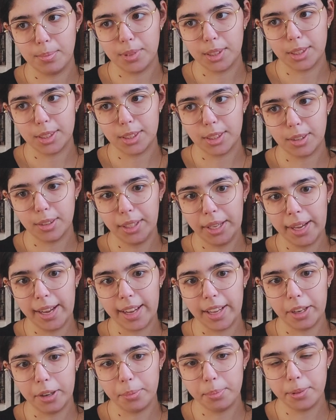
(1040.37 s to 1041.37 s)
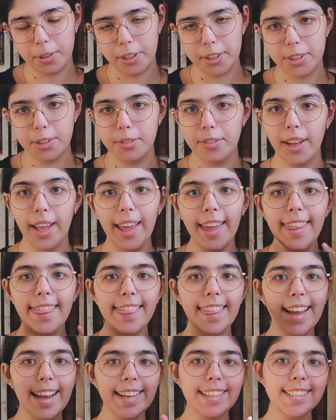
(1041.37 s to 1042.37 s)
So yeah, I hope you are too. And
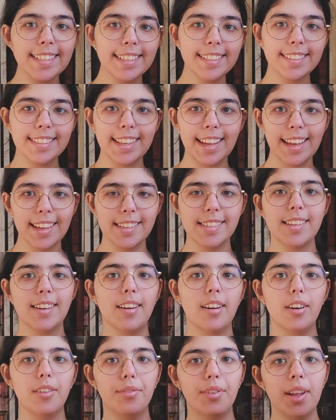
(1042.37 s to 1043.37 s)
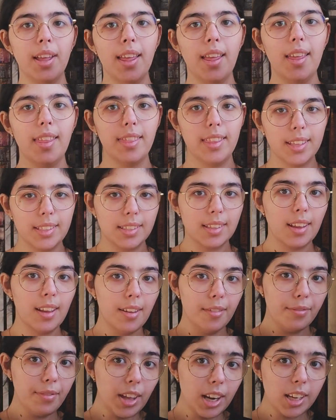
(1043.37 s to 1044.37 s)
that is the end of this
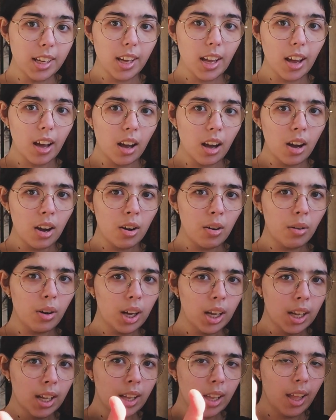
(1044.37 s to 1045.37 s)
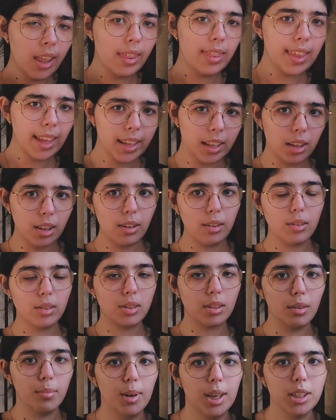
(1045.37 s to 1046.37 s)
video. Thank you
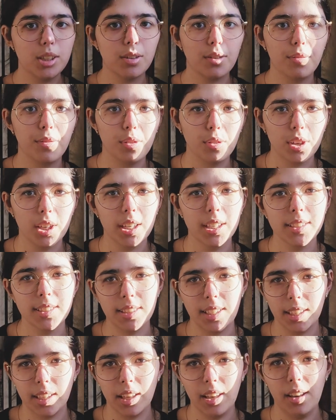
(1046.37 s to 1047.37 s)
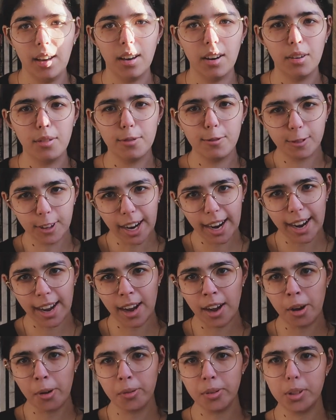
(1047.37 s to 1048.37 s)
so much for sticking
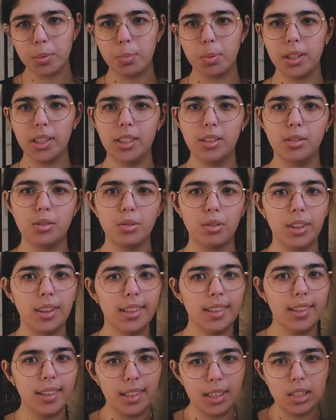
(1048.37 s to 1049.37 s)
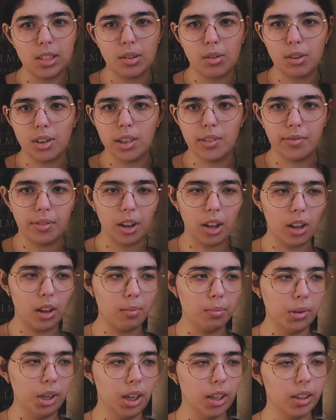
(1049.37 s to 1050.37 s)
around. Please join the Discord, follow
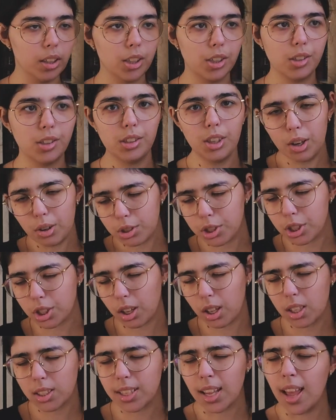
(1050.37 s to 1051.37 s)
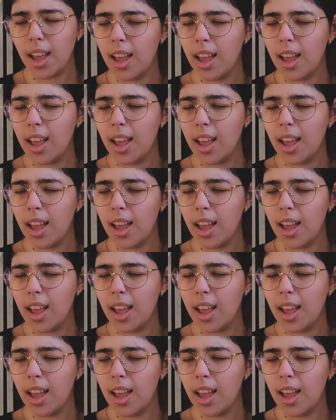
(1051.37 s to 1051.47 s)
me on the socials,